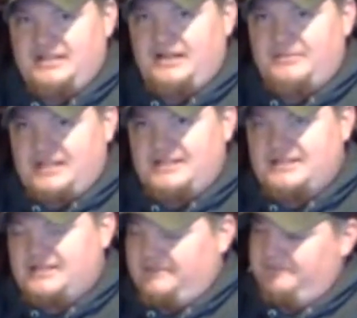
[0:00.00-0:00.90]
that I'm
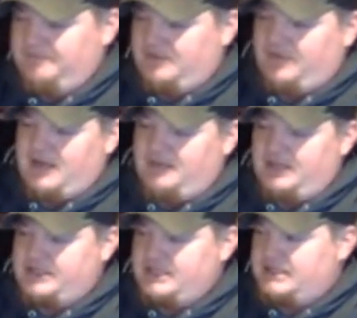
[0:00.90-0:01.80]
tasting, if that
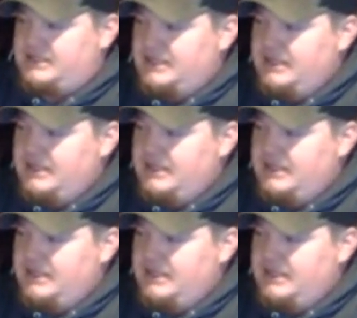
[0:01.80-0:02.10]
makes sense.